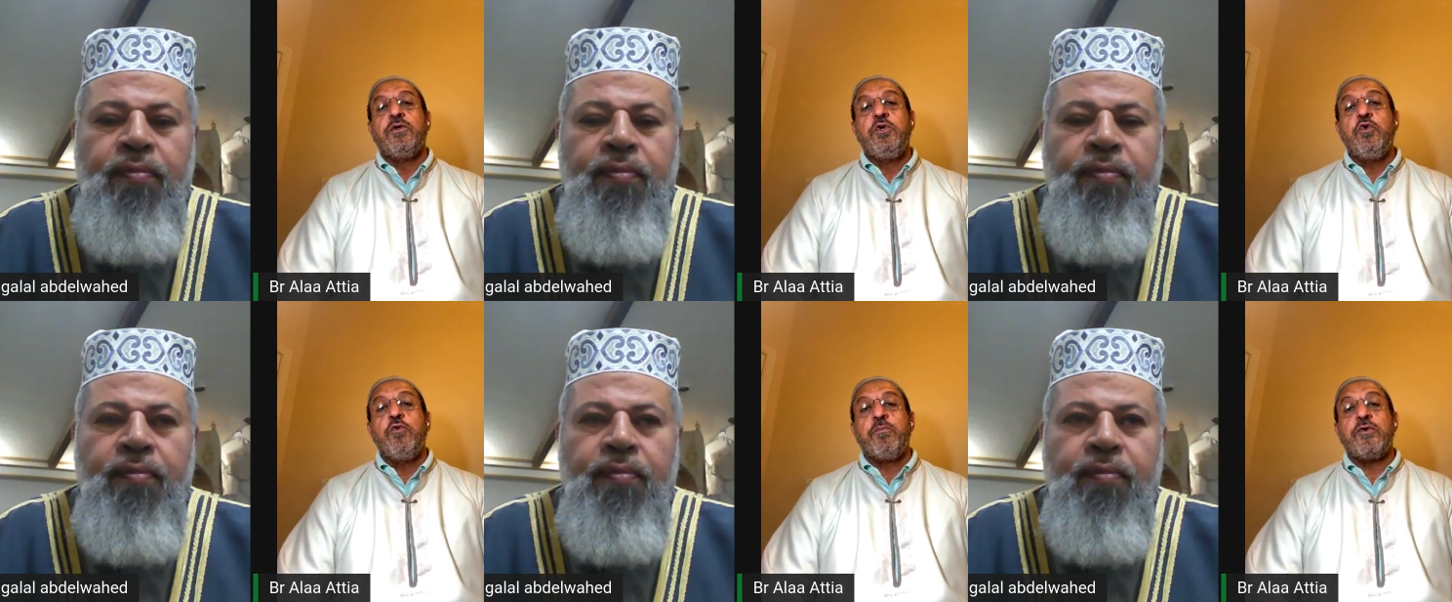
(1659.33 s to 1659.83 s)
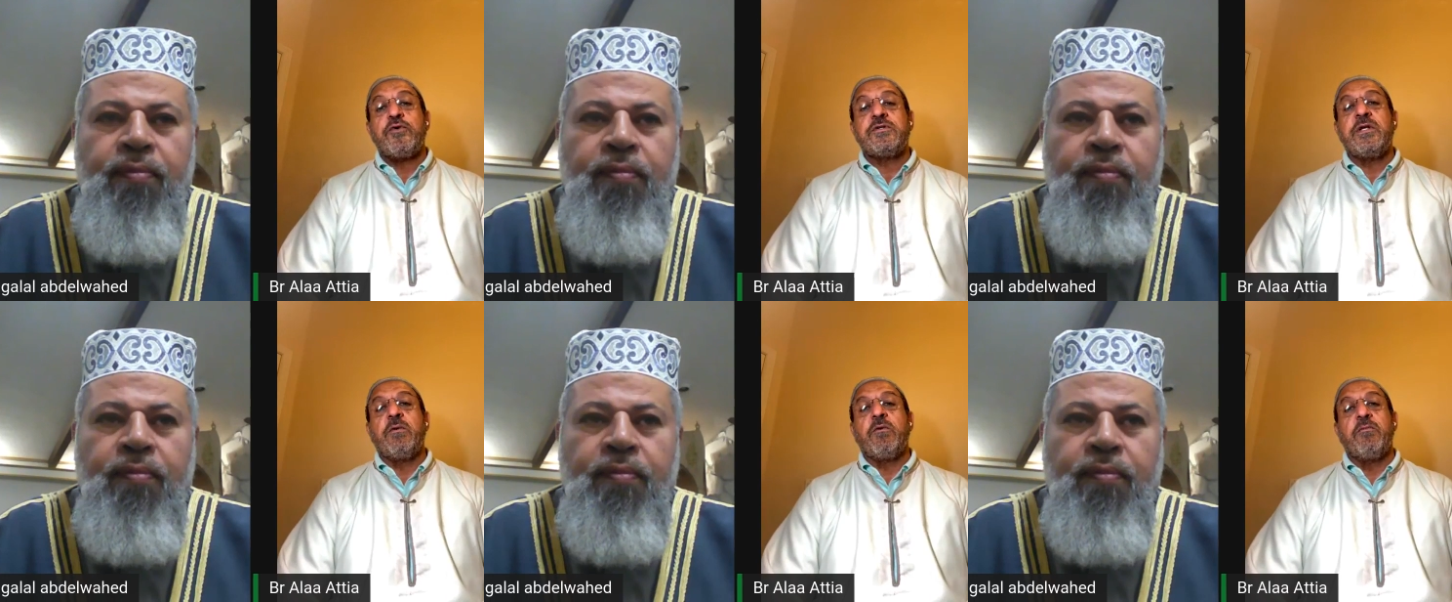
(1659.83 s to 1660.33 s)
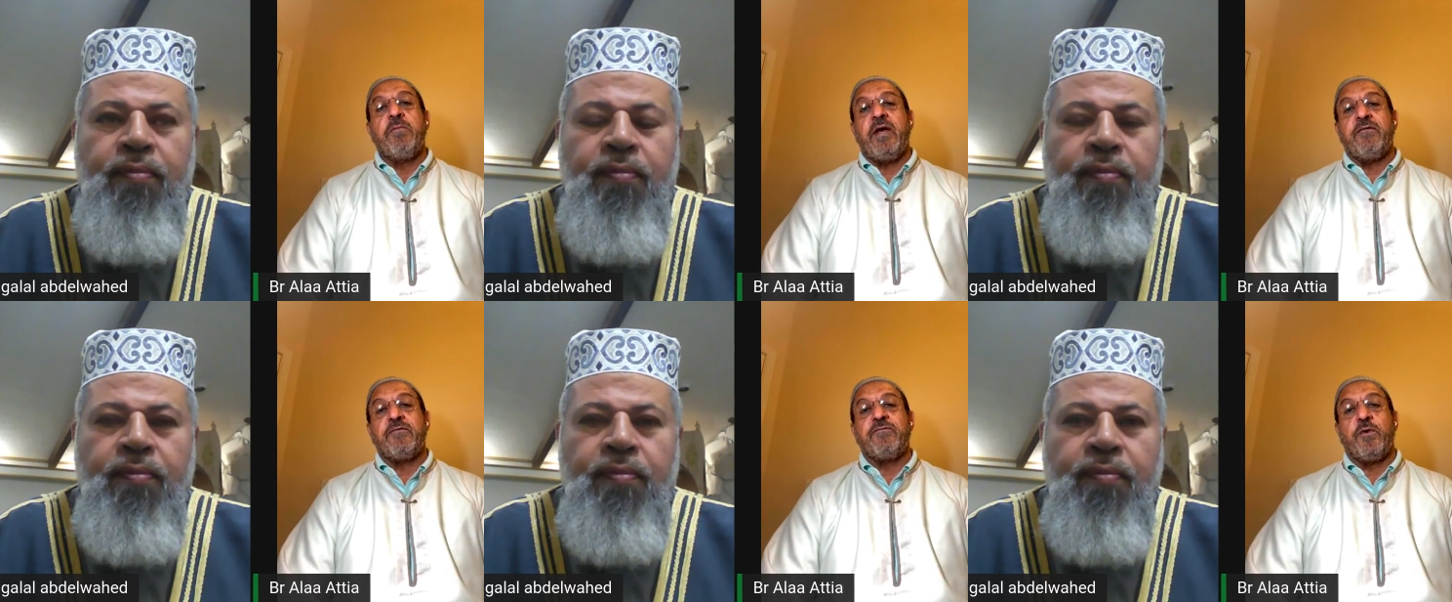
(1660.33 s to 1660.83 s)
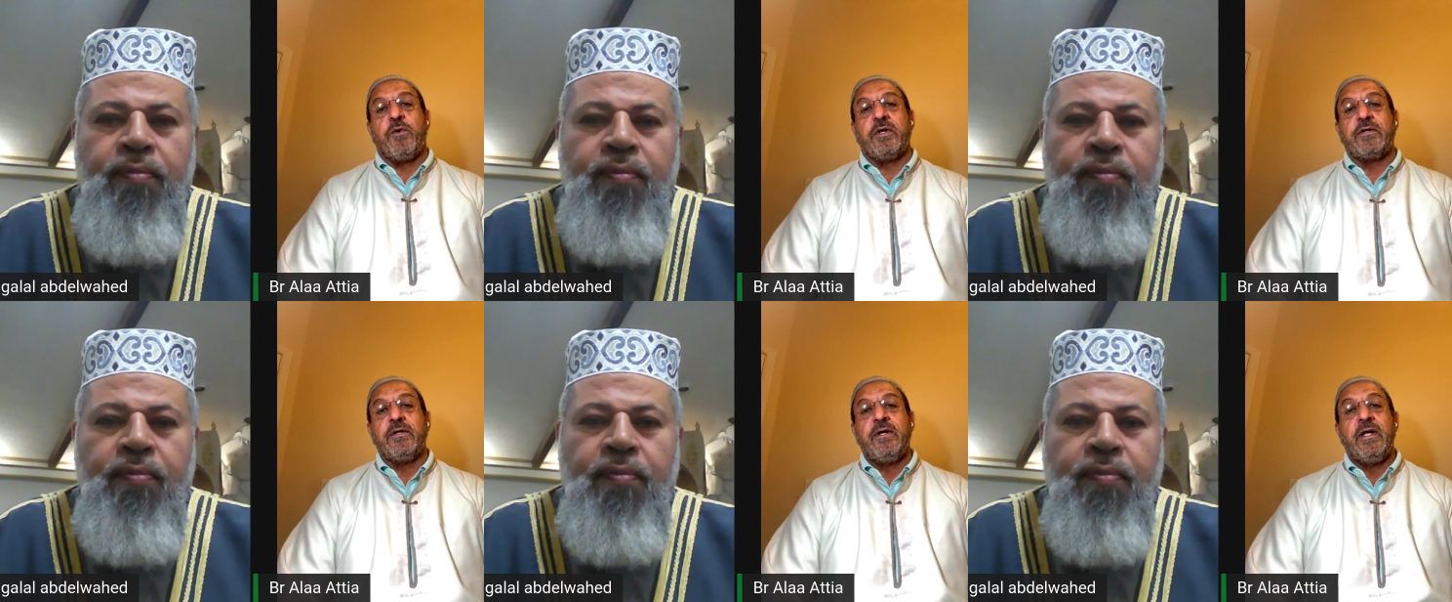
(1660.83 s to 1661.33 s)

Speaker 1: you personally will benefit for it.